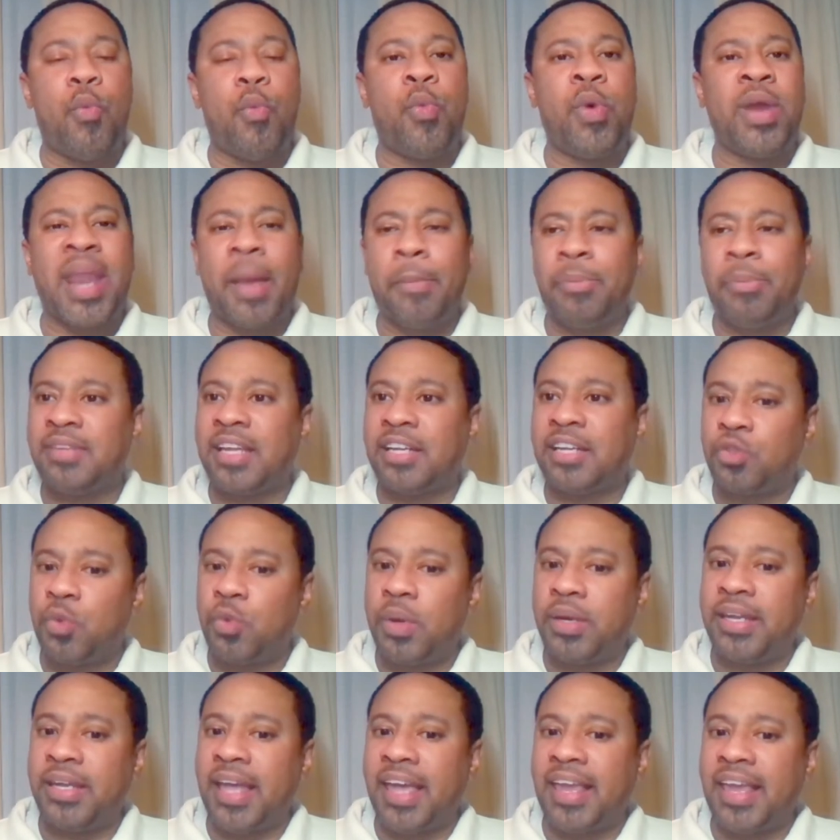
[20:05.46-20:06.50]
when I was like
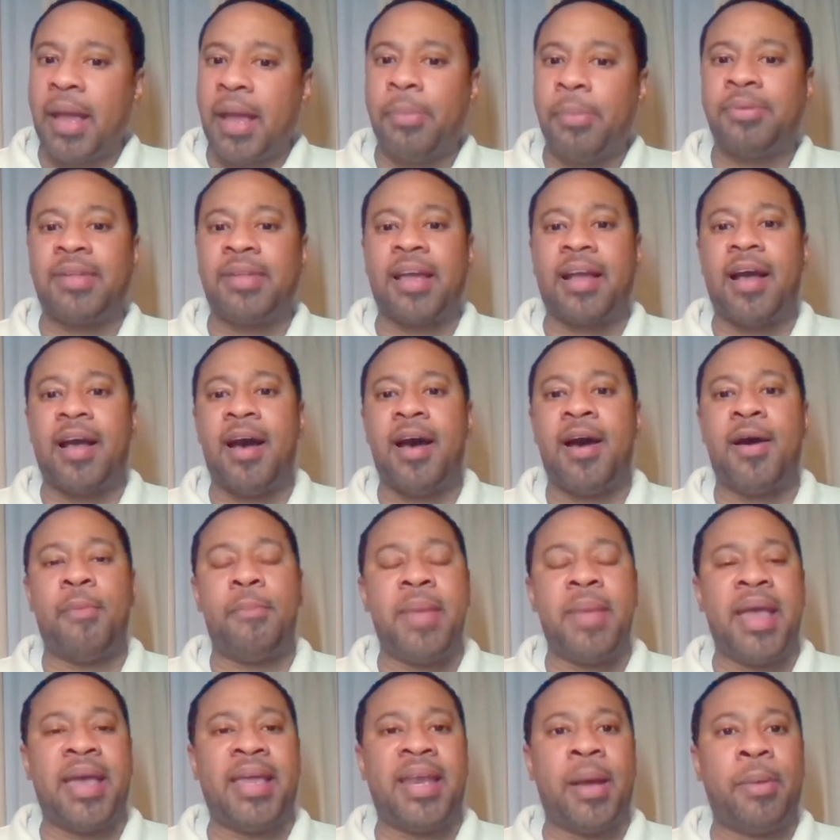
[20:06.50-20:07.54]
28, I was like, oh
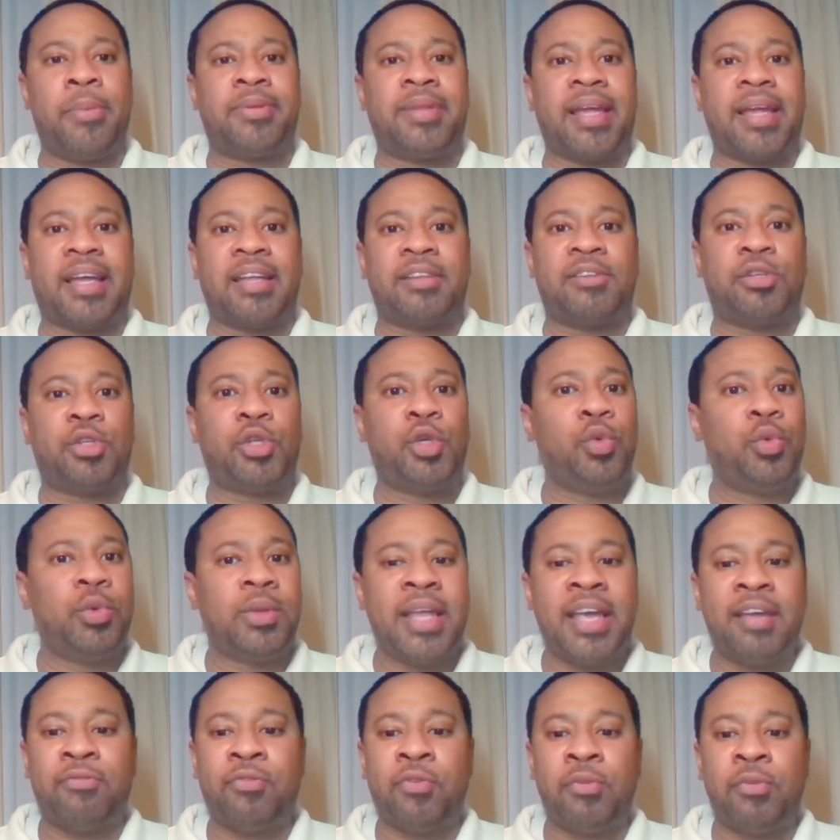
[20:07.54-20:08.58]
man, it's too
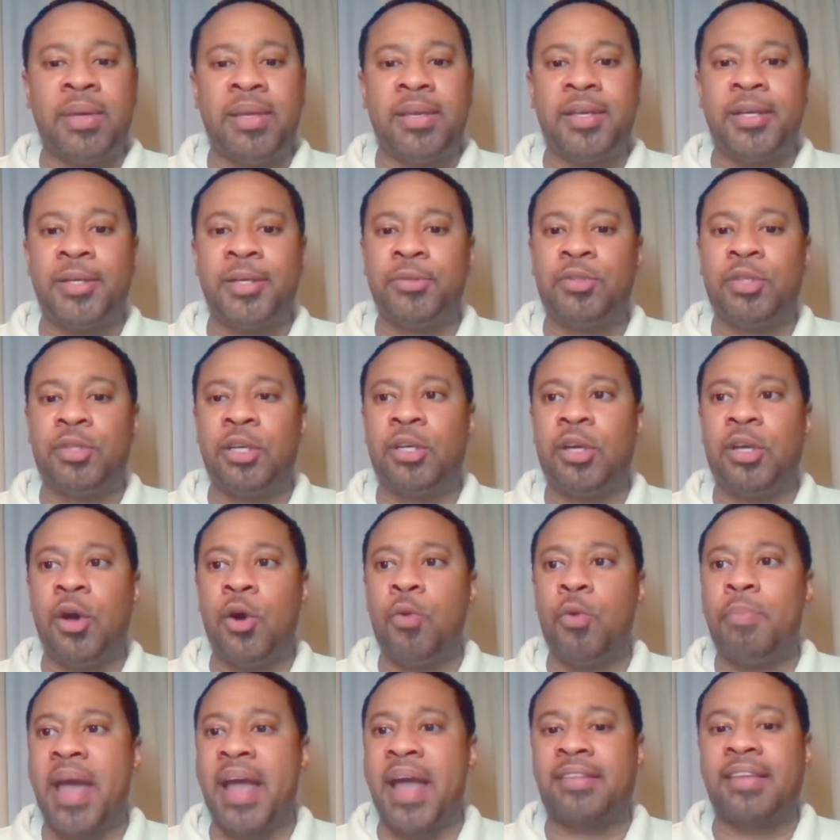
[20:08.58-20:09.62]
late for me to
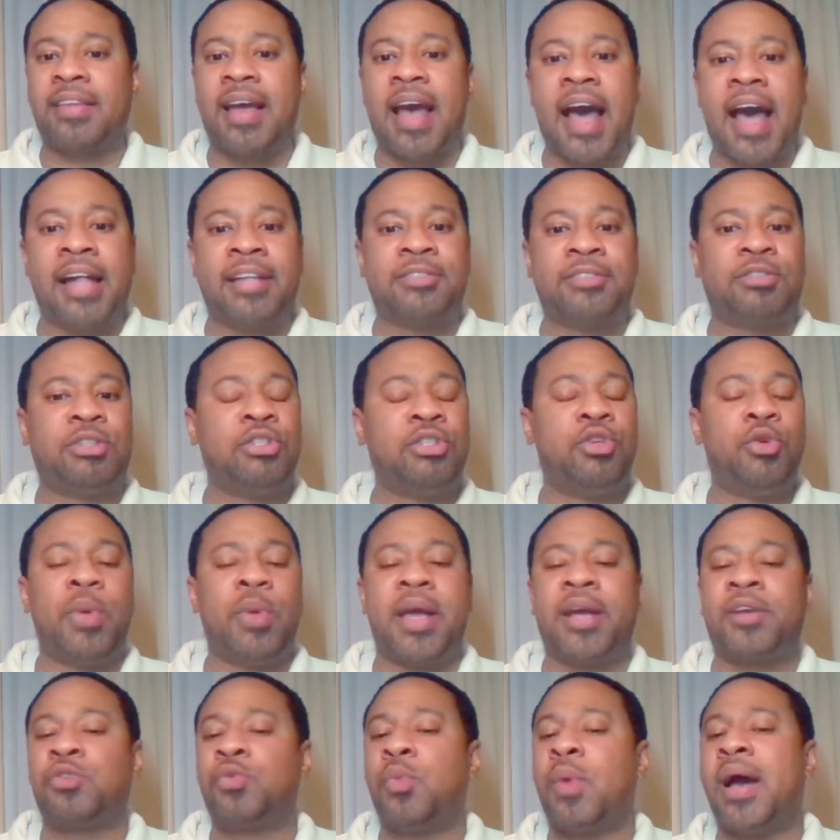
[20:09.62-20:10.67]
go back to college to do
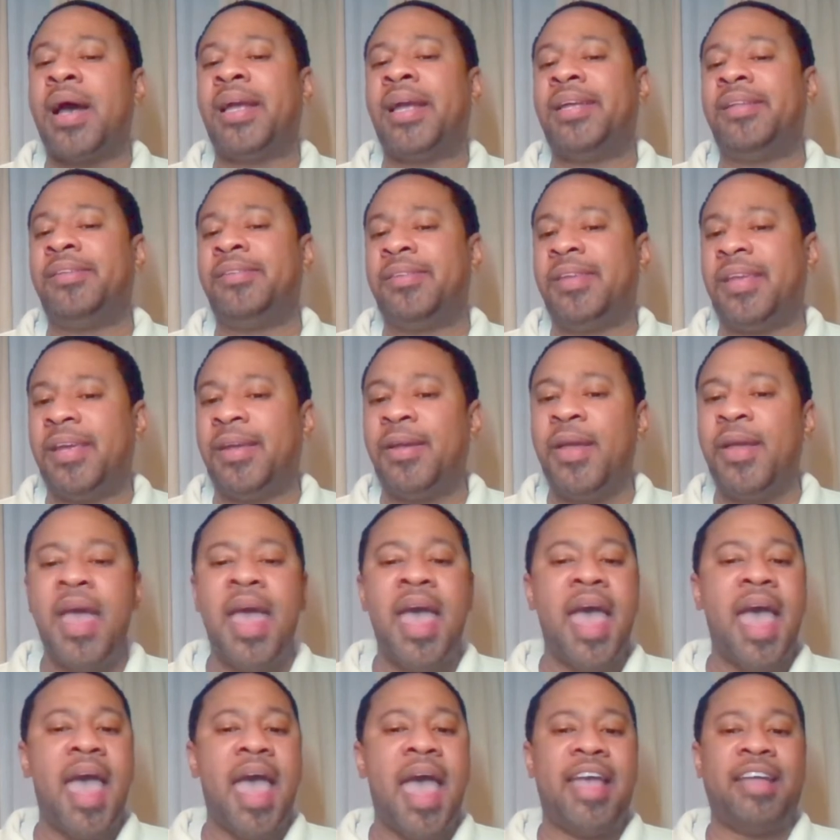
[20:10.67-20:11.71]
X, Y, and Z.
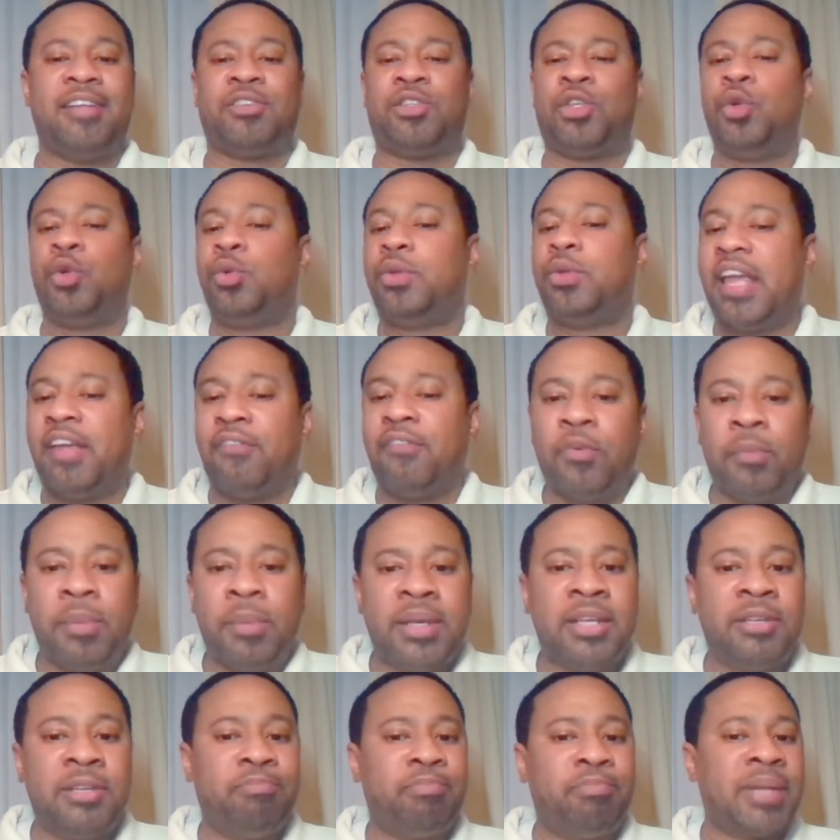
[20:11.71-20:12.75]
It's too late for
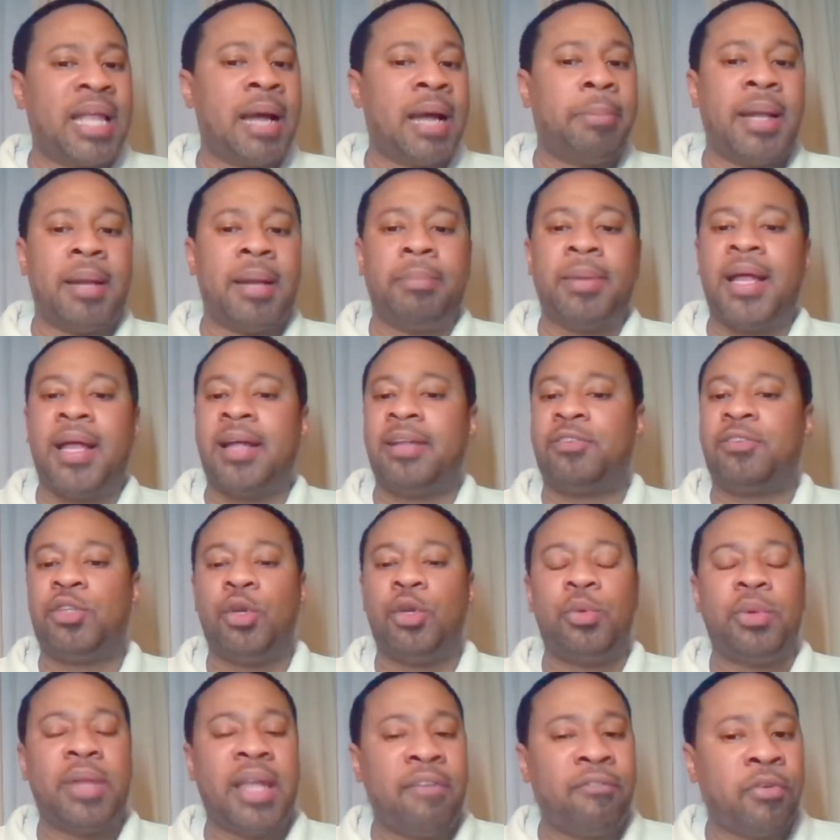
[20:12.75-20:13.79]
me to blah, blah, blah. It's
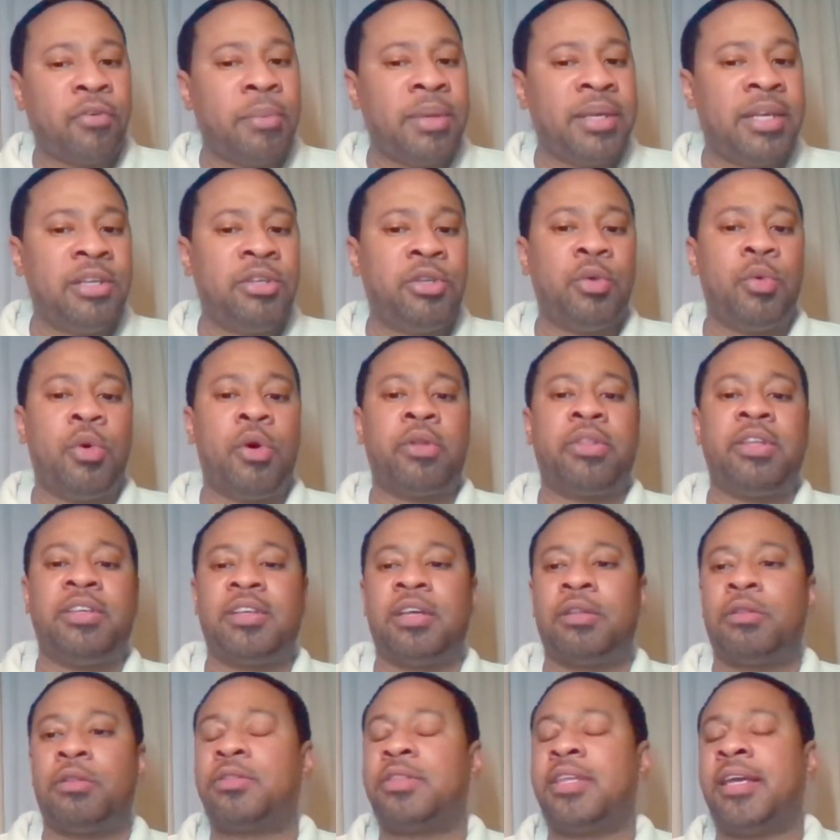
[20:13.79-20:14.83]
too late for me to do all these
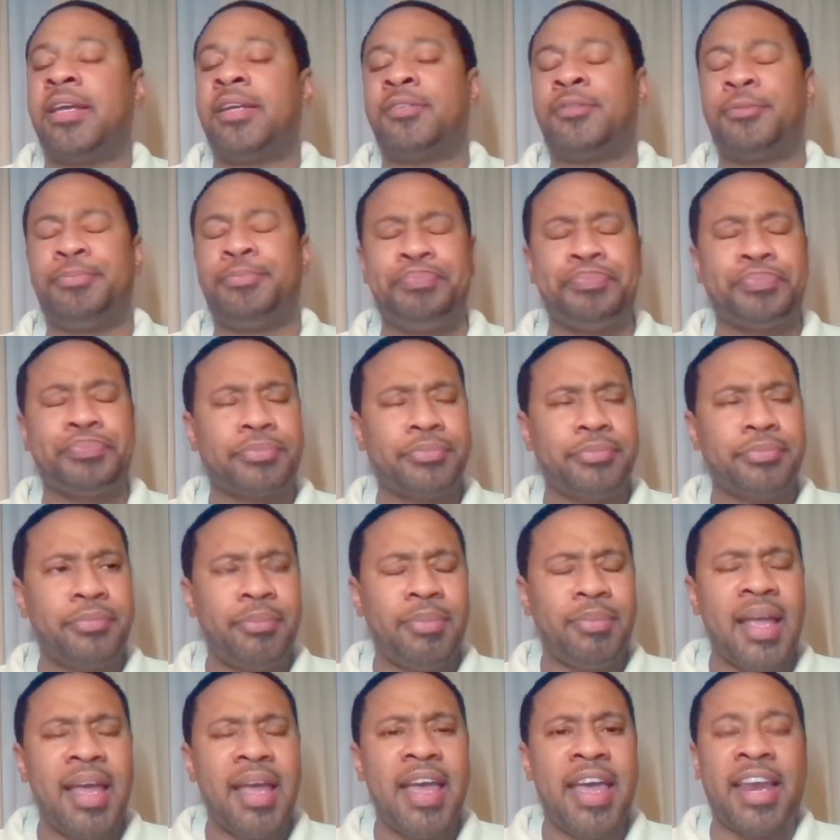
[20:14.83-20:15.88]
other things.
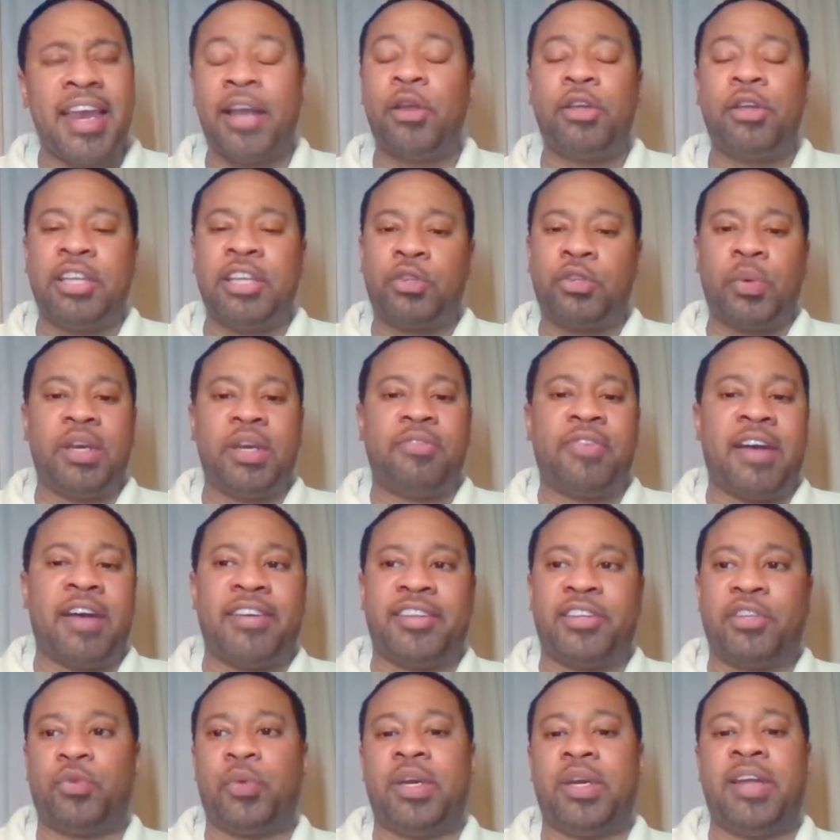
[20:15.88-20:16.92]
And I know you said 25,
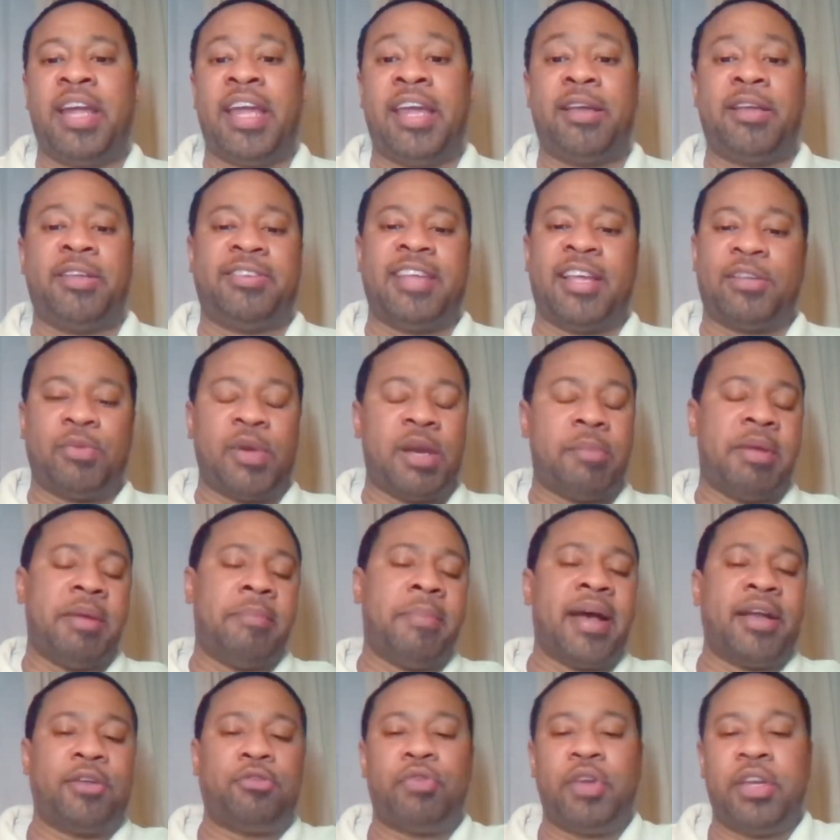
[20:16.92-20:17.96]
I said 28 because that's when I
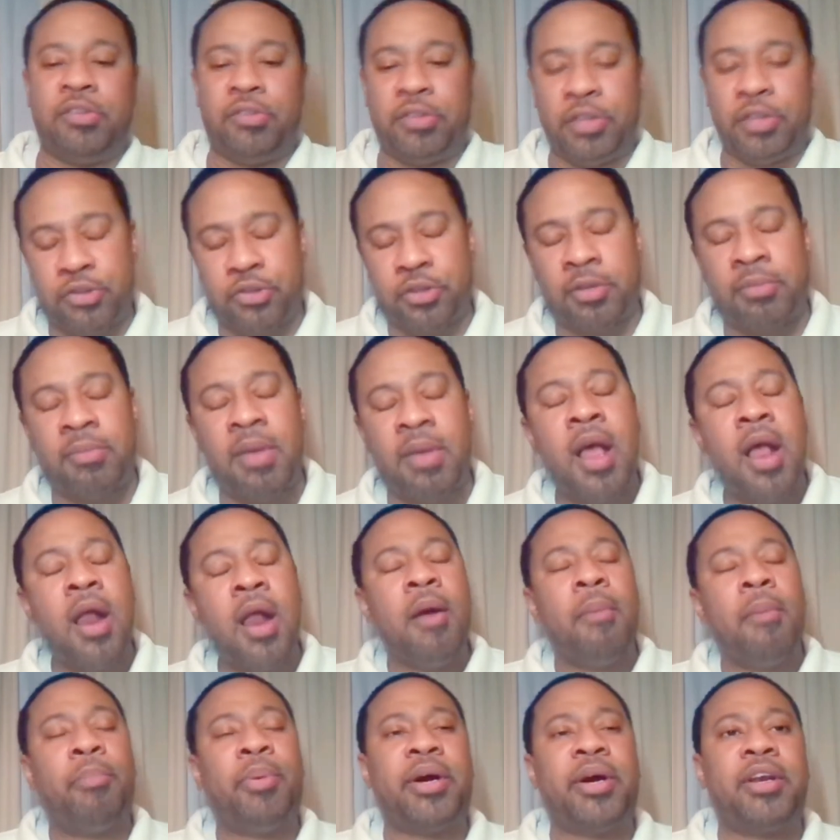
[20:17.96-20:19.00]
made my transition.
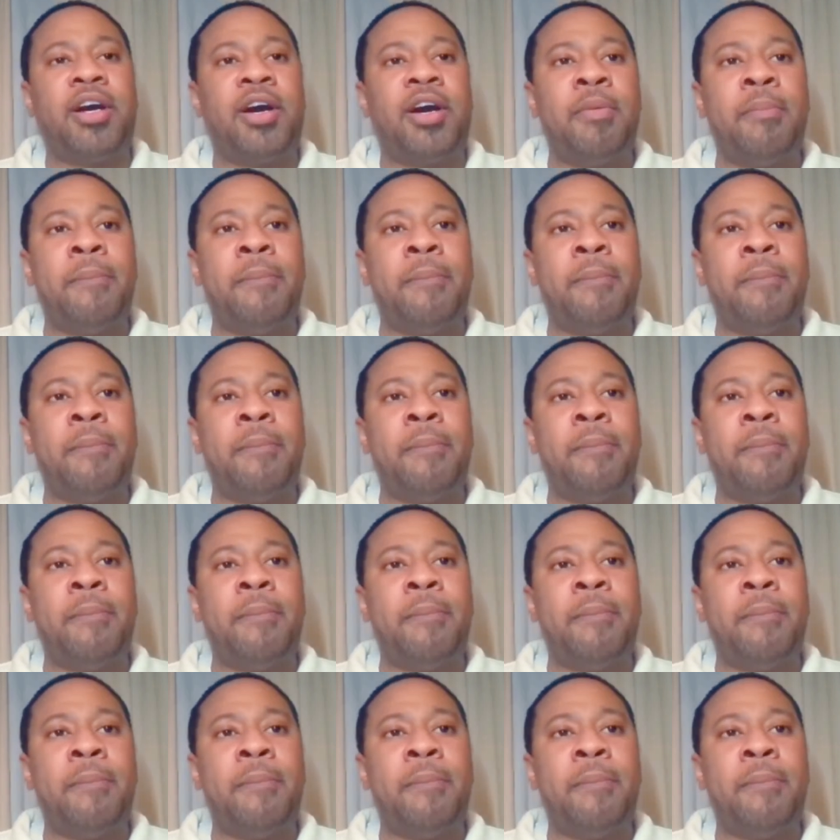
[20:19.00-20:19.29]
But